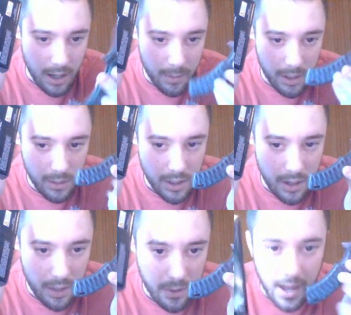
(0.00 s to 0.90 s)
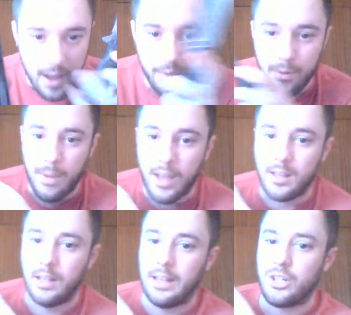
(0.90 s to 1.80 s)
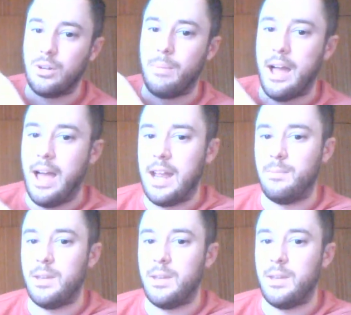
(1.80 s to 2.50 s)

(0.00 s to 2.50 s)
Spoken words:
I'm gonna use another knife from my collection behind